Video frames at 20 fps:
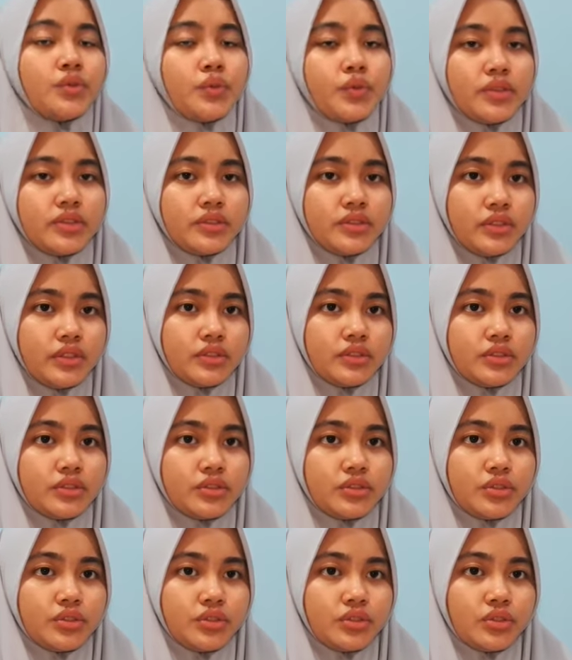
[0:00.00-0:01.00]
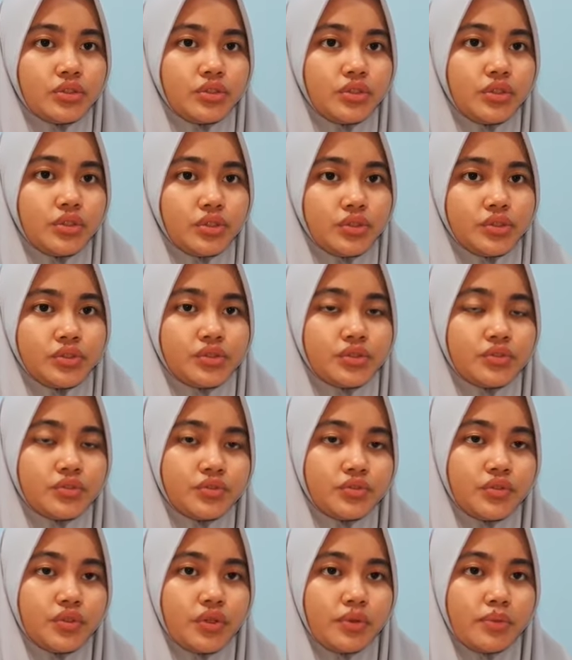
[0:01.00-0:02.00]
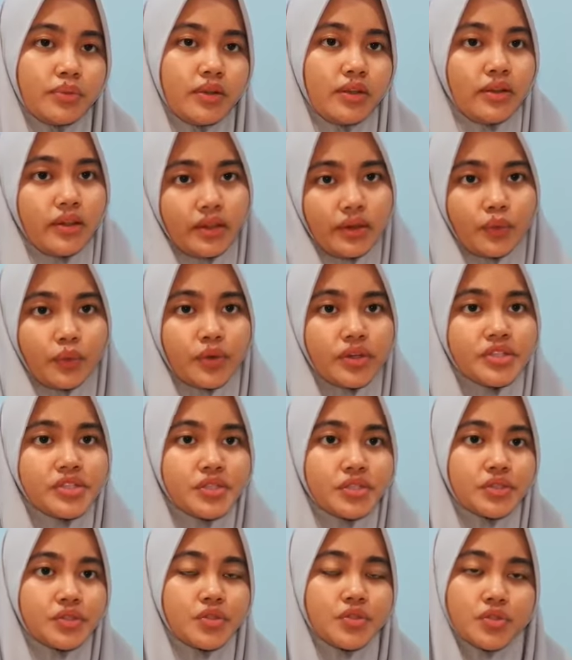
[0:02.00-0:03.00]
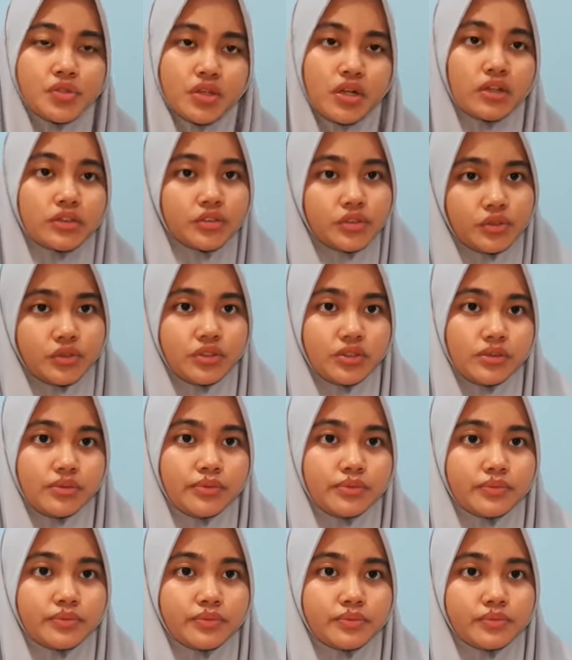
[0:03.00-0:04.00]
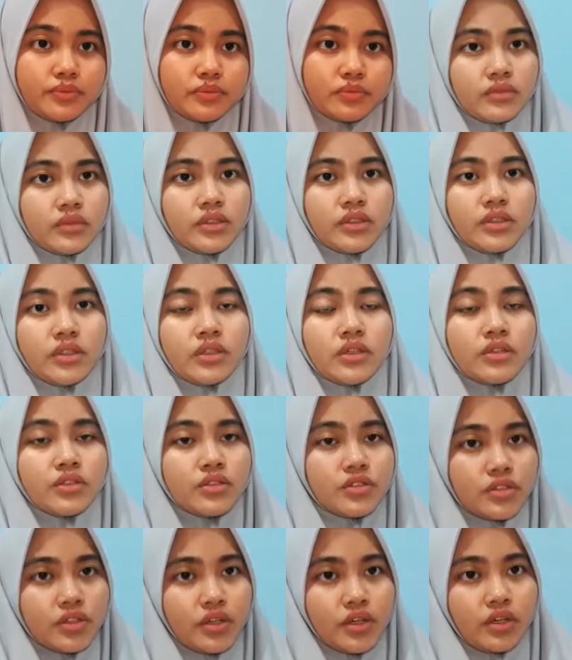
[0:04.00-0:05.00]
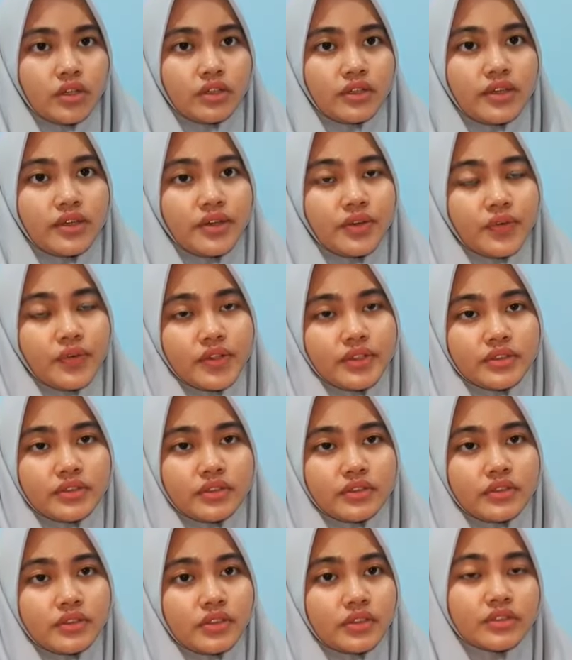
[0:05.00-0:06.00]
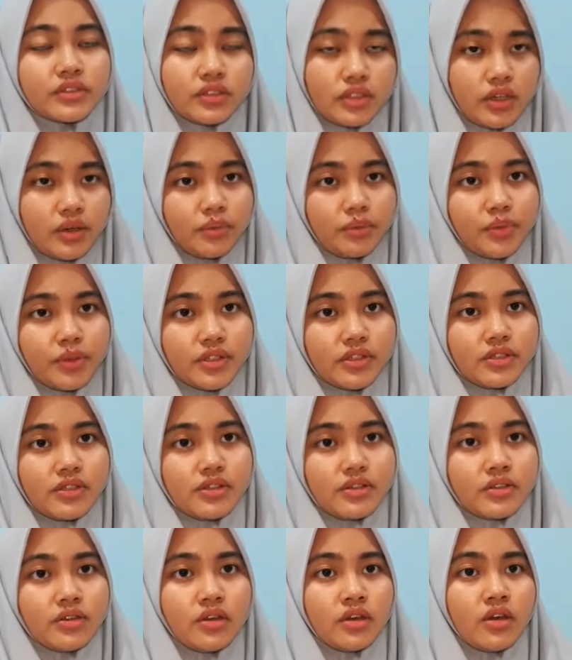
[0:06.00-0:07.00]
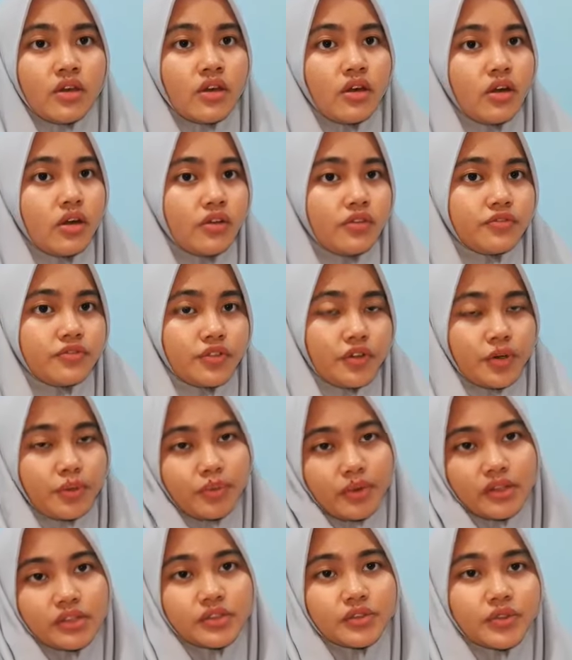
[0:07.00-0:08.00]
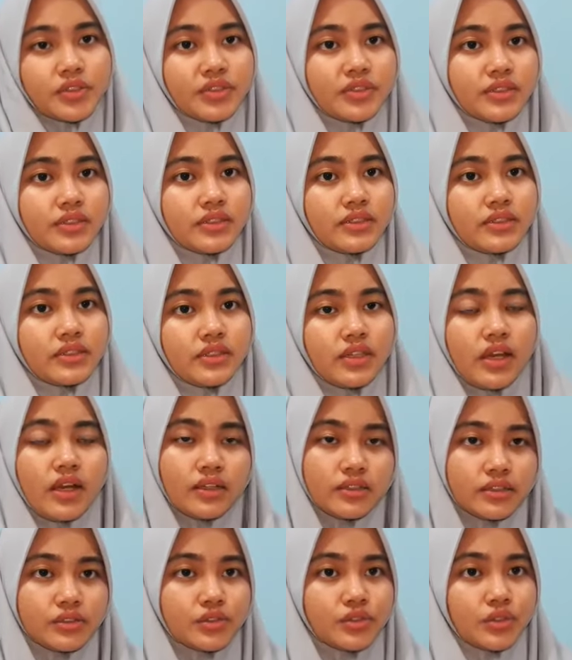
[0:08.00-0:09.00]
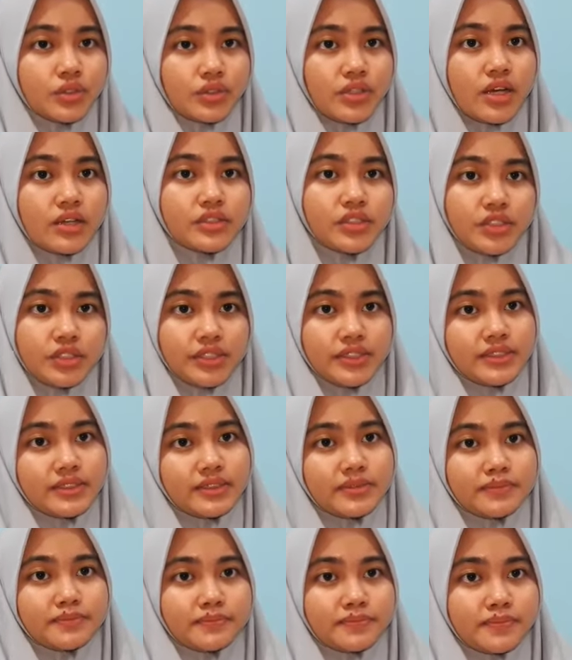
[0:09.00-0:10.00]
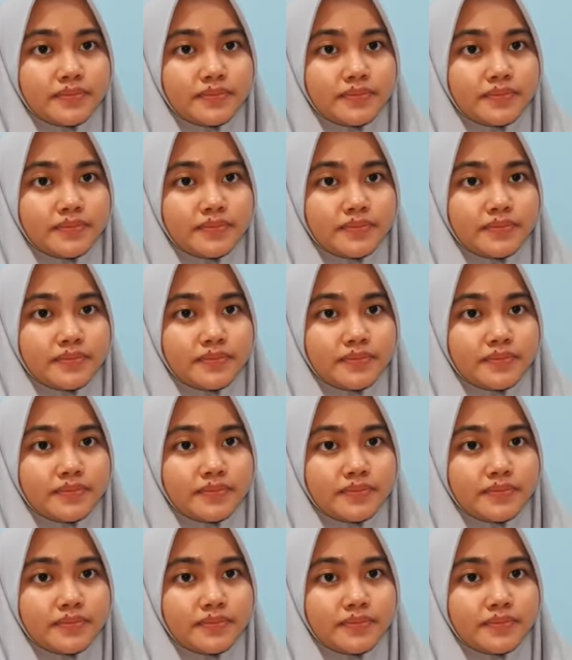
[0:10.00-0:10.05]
you will need to use formal language to talk to them. So here is the example of formal greetings and introductions.